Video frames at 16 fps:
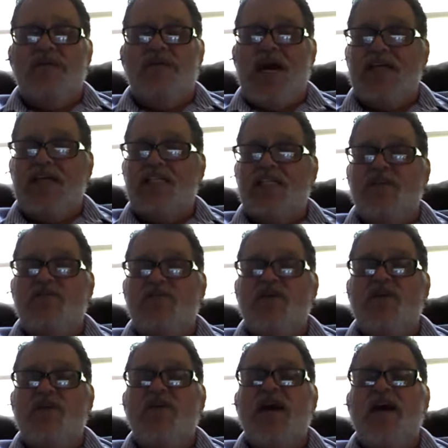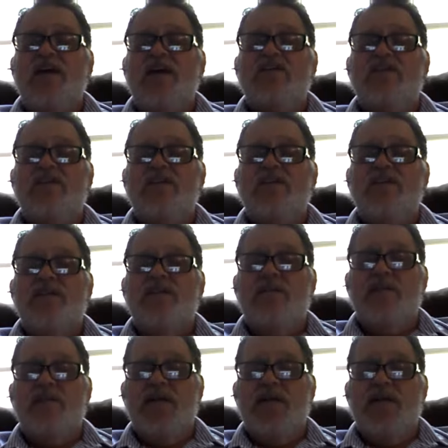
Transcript: asking for donations.